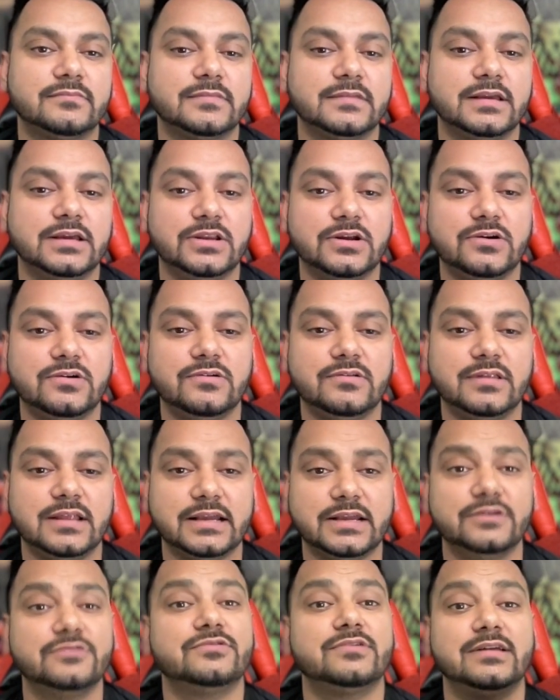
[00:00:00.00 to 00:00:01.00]
You know,
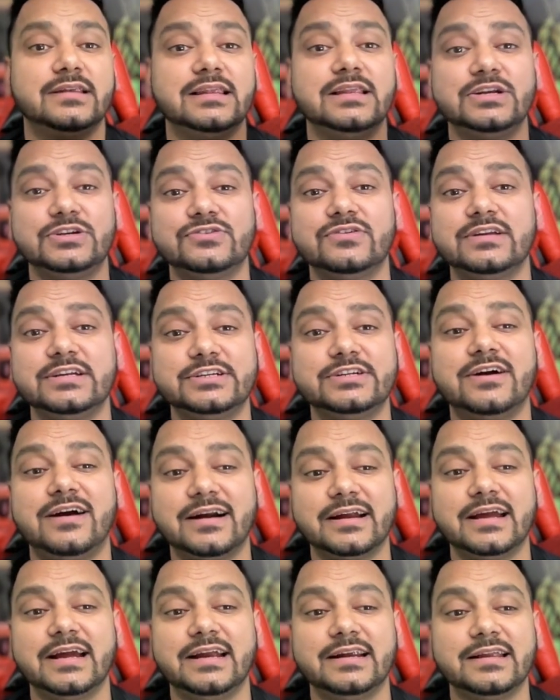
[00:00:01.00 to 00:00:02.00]
like you can literally
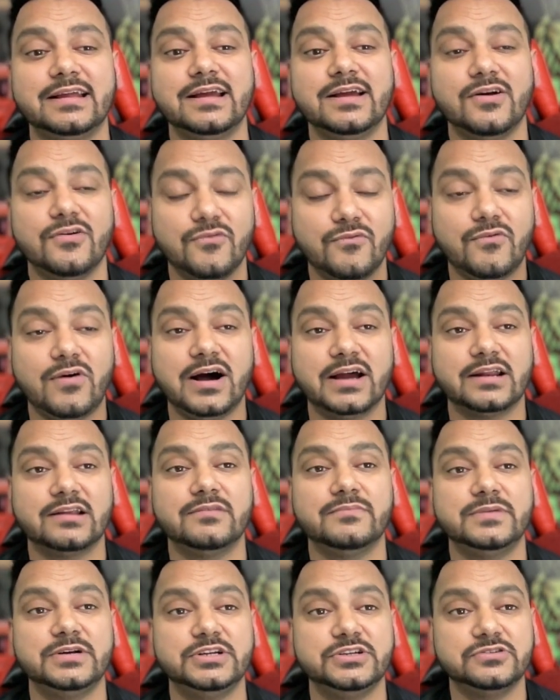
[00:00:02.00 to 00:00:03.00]
target viral
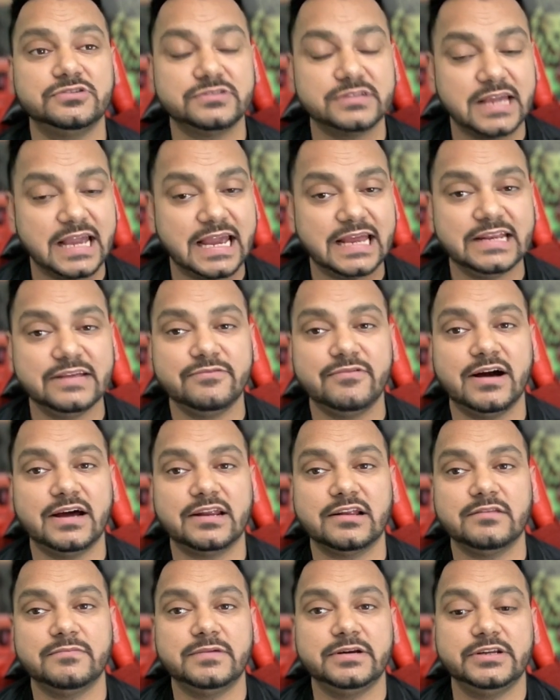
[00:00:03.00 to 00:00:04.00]
videos, any
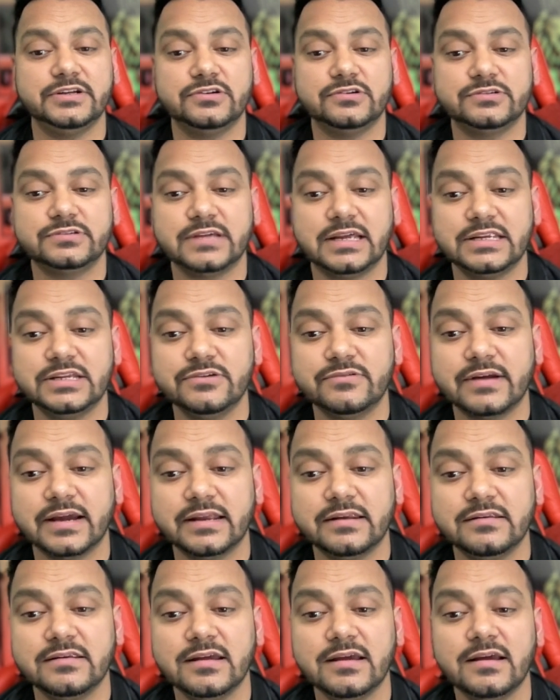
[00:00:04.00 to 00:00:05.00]
viral videos, and you
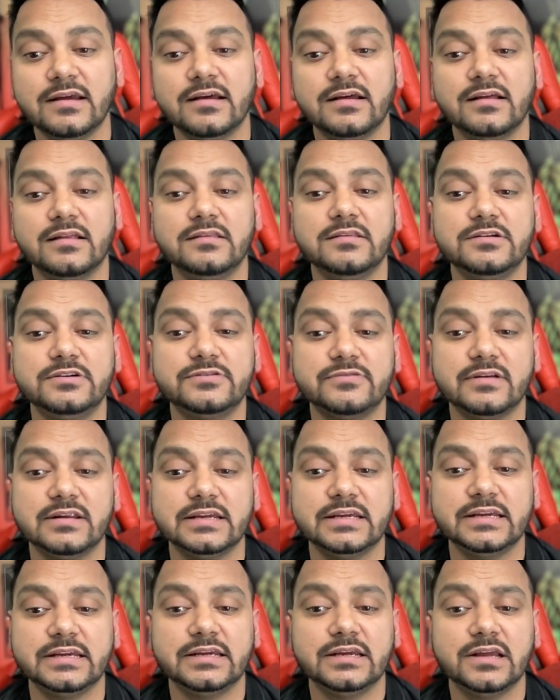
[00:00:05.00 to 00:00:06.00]
can
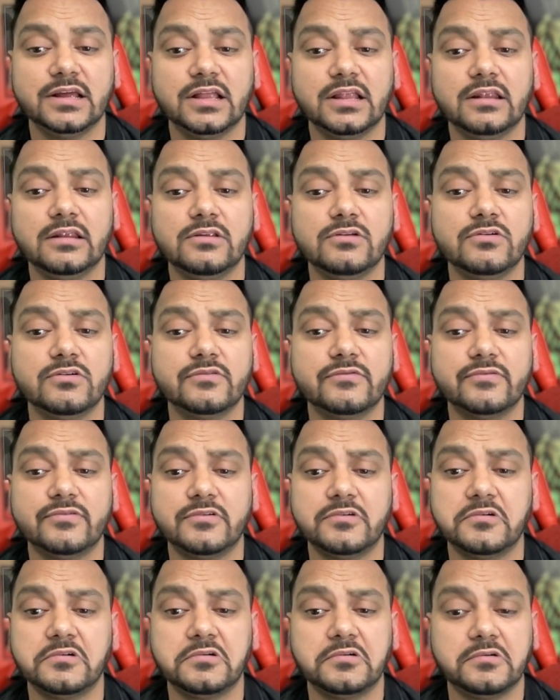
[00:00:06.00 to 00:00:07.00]
literally look
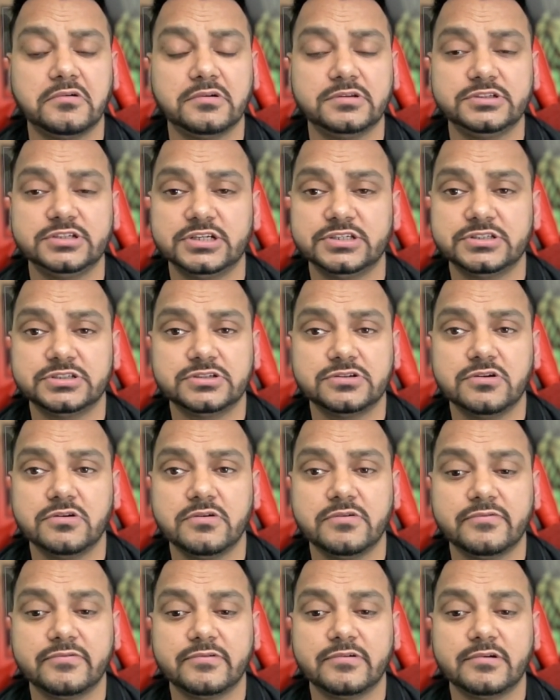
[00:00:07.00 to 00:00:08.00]
for, just
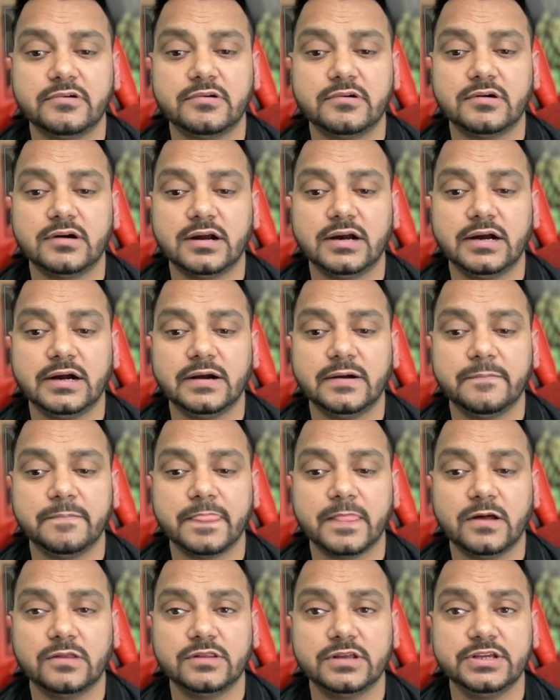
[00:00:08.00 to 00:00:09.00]
go for
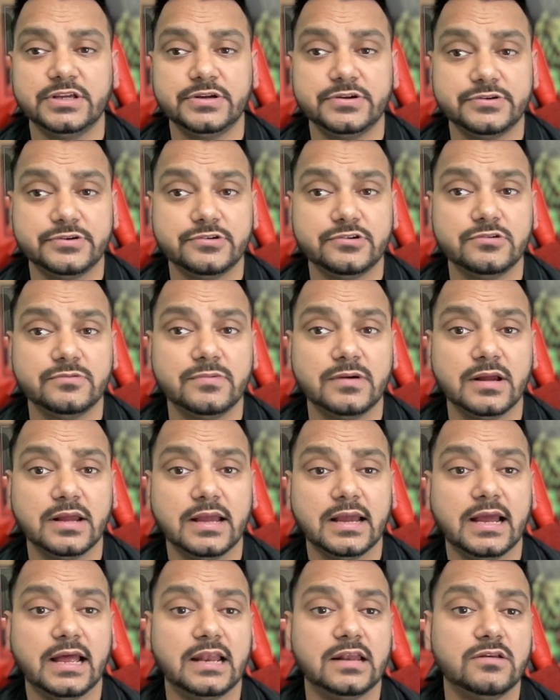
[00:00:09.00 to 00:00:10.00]
on the YouTube
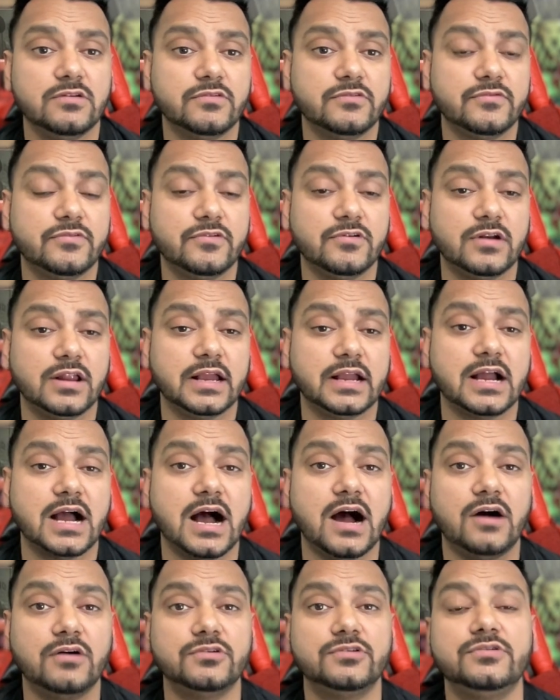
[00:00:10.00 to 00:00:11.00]
and look for like
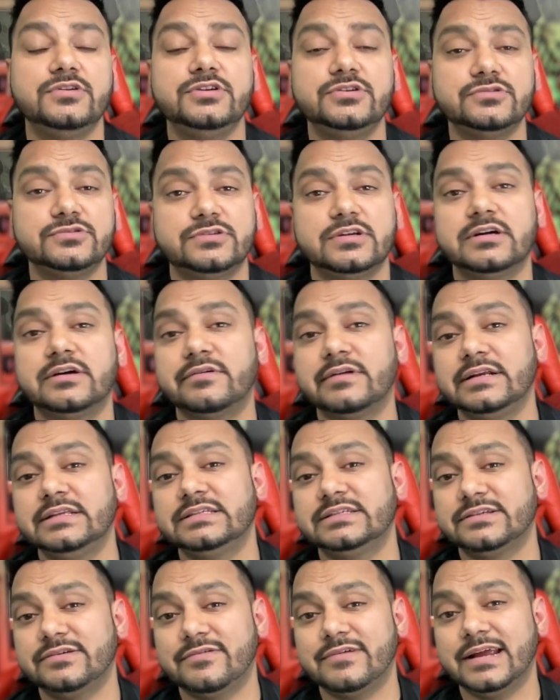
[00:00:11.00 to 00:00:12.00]
how to use the green
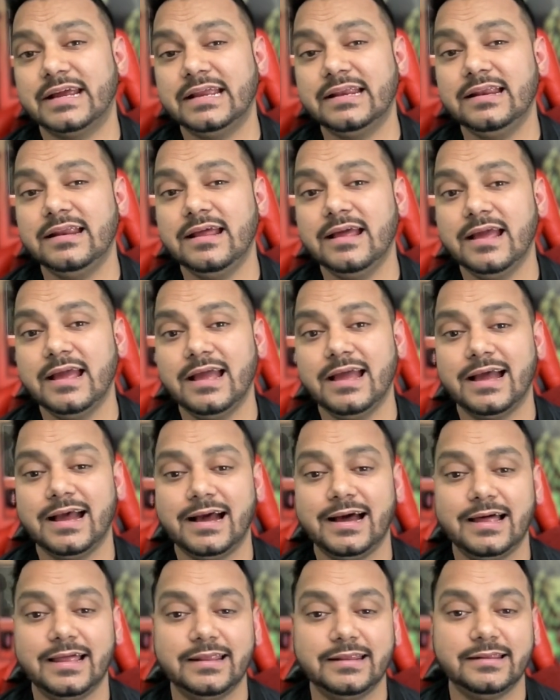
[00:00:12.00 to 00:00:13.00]
screen,
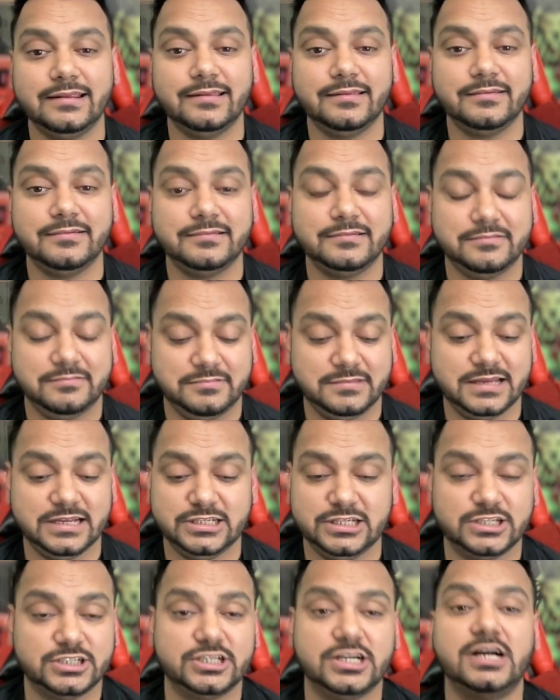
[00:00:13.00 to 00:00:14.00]
and there's
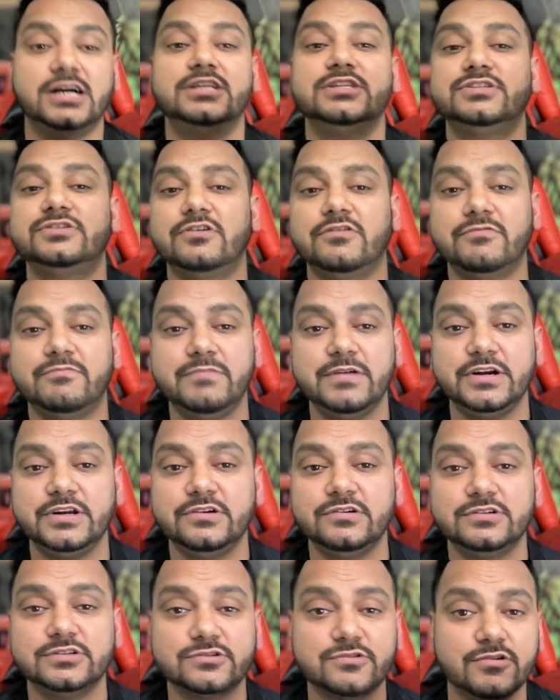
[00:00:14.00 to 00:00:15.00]
a tons of
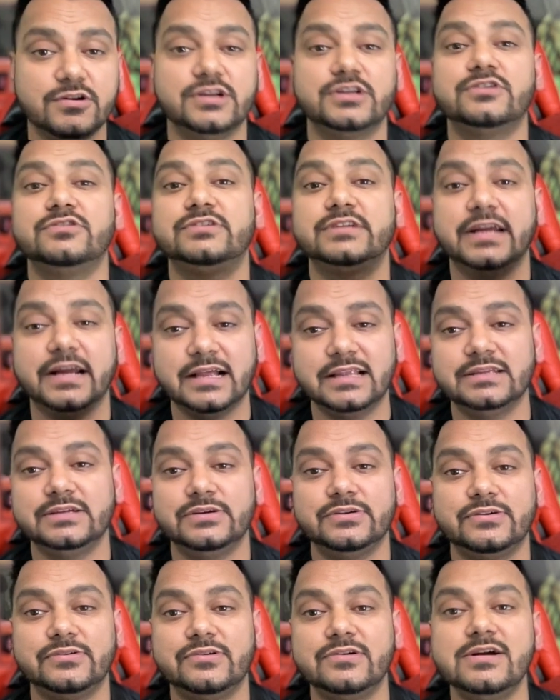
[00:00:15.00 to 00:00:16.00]
videos going to tell
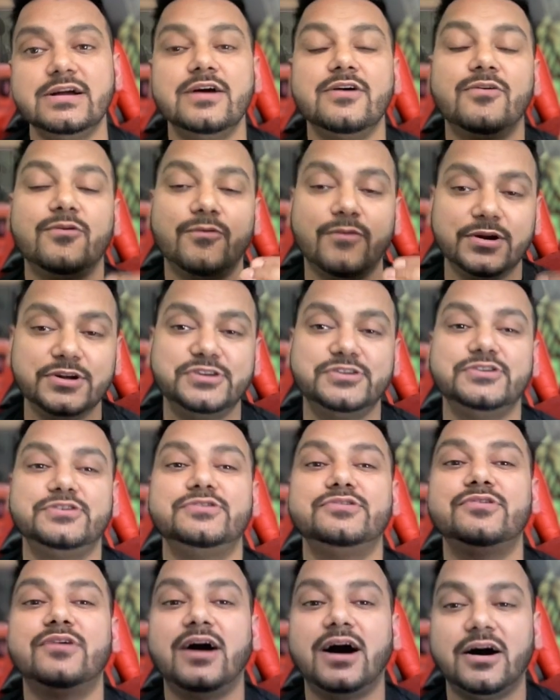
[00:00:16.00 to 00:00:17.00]
you what to
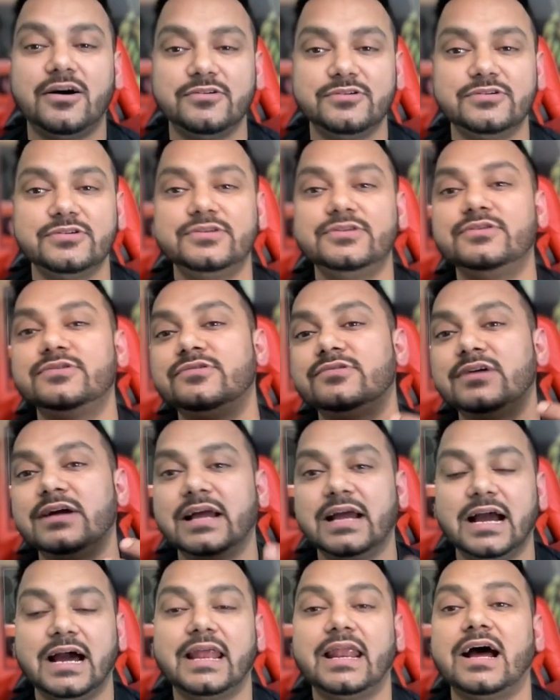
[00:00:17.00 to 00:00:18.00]
do, how to do,
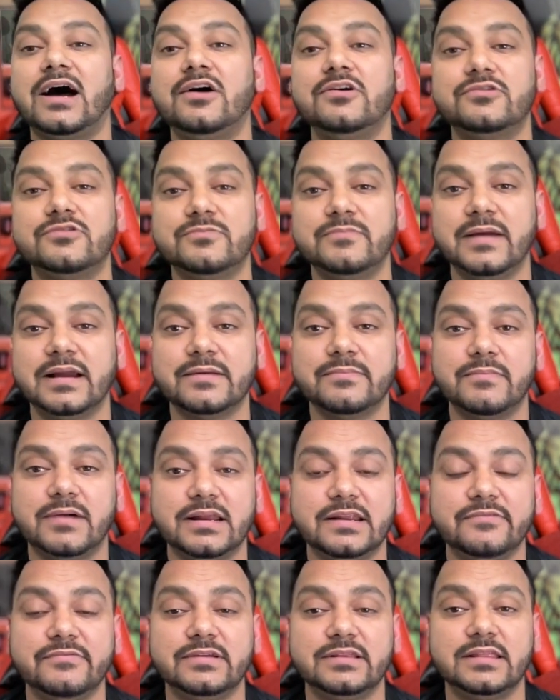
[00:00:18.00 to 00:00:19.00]
and how to make
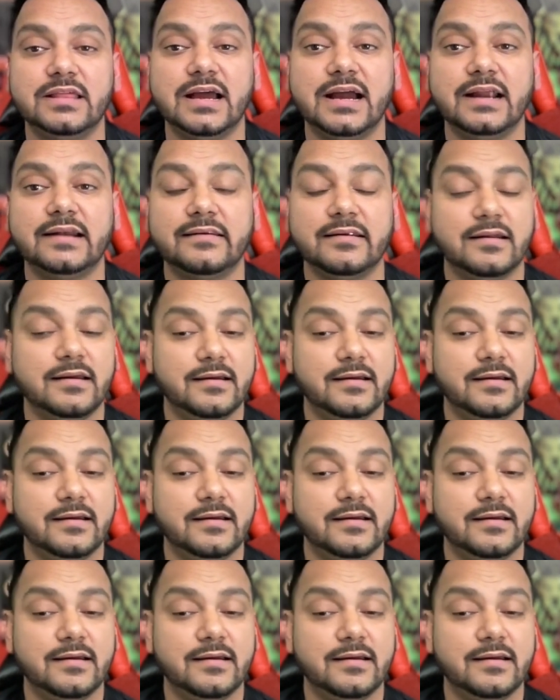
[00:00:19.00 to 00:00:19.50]
money with that.